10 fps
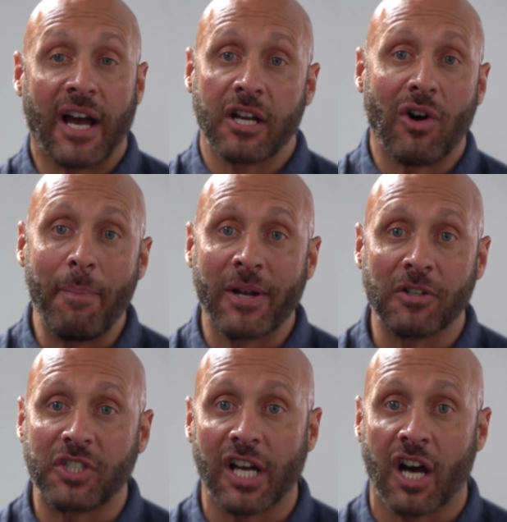i know I've been
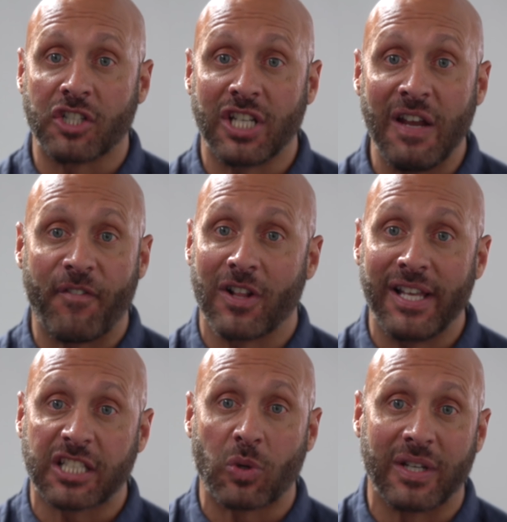on TRT for at
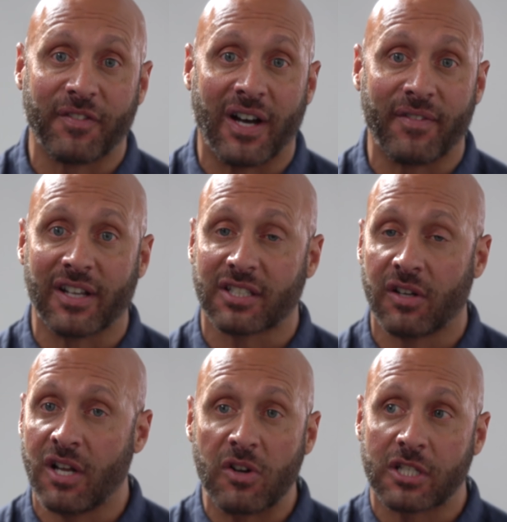least 25 years, so I
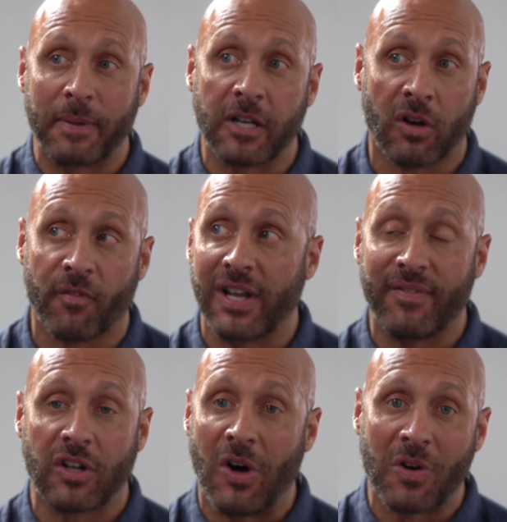know it's been going on for
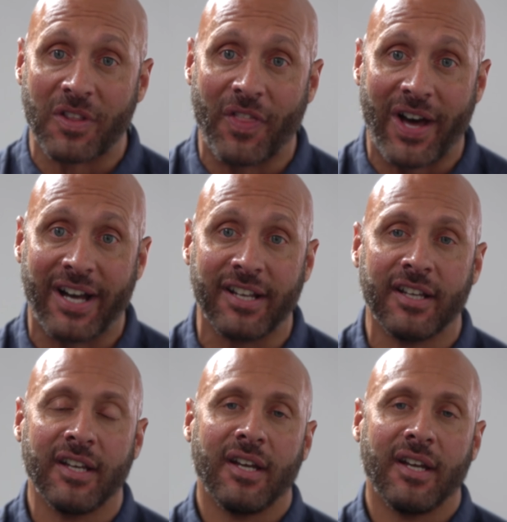even longer than that.